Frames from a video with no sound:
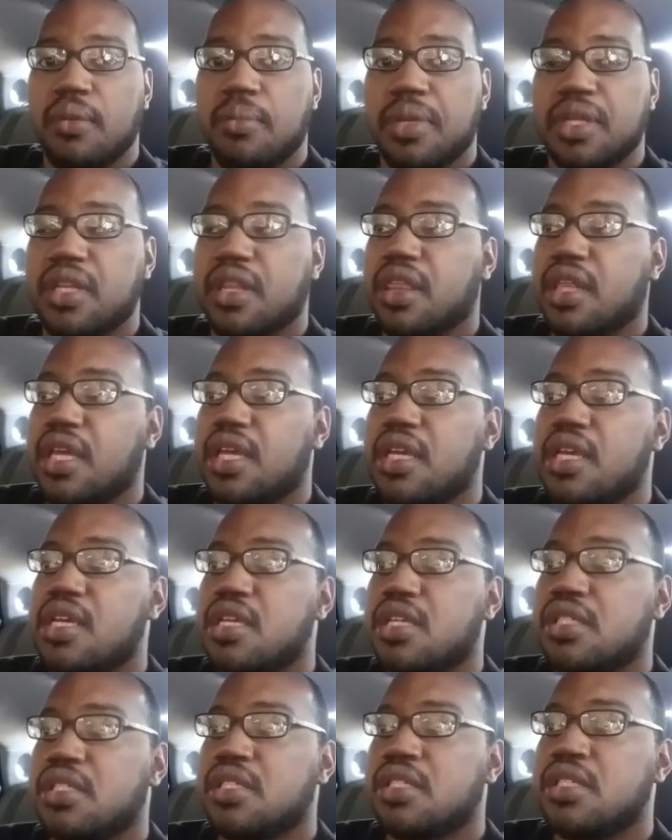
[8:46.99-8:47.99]
But the thing
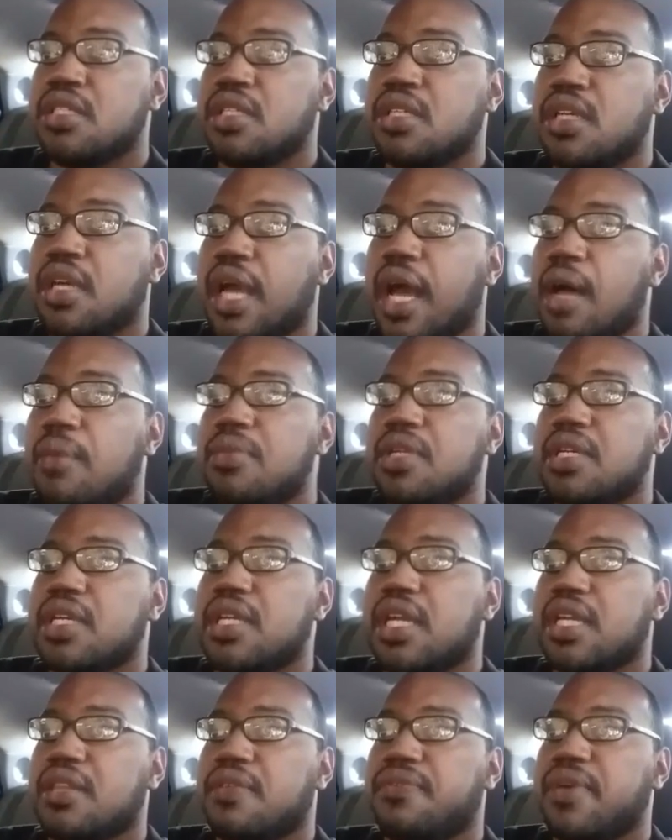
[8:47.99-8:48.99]
is, I'm
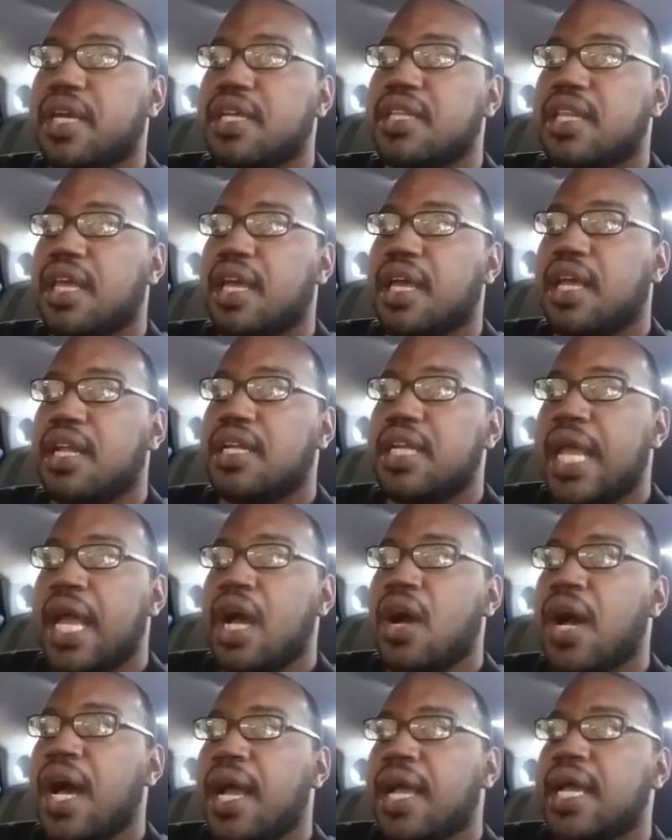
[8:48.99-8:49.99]
looking at the fact that
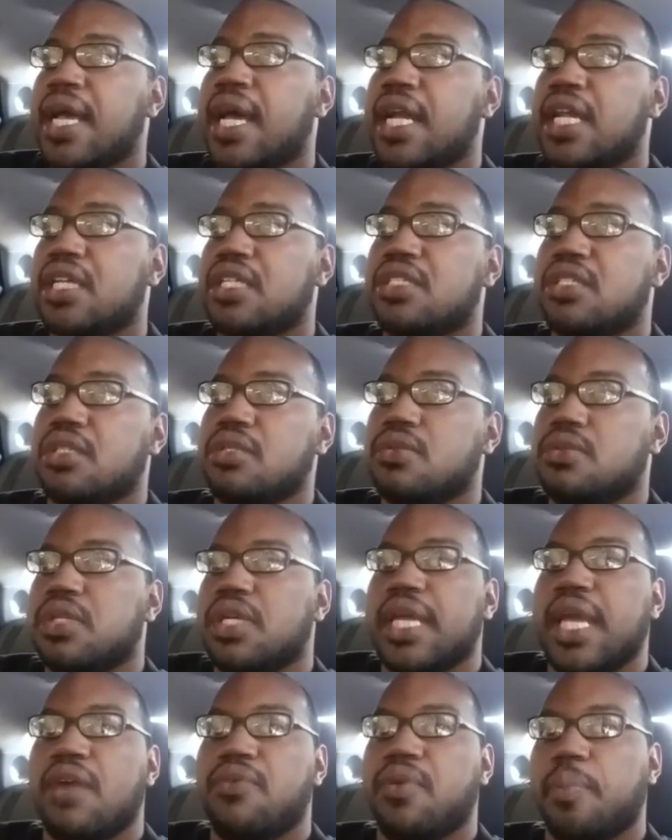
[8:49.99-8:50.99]
now I gotta
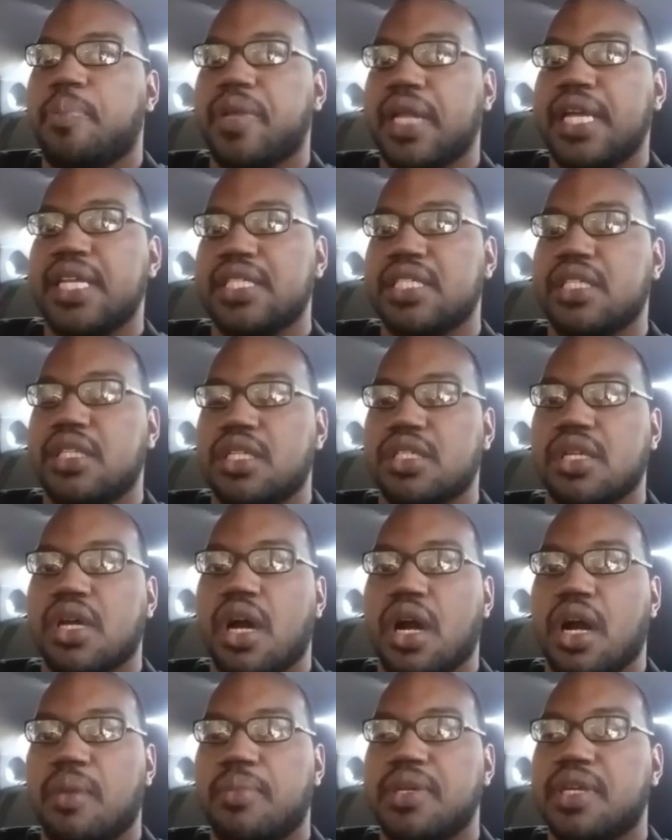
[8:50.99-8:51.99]
look at replacing this
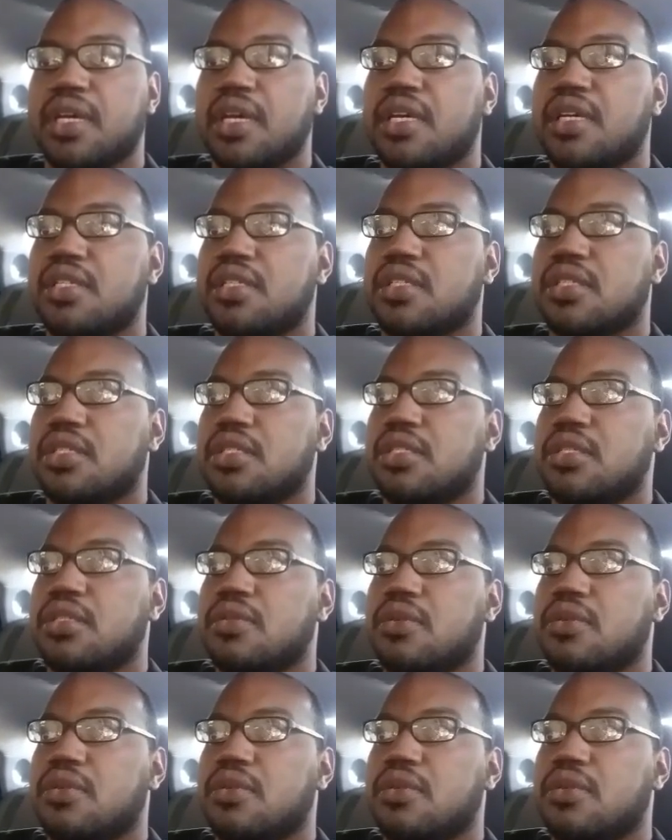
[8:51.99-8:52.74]
car because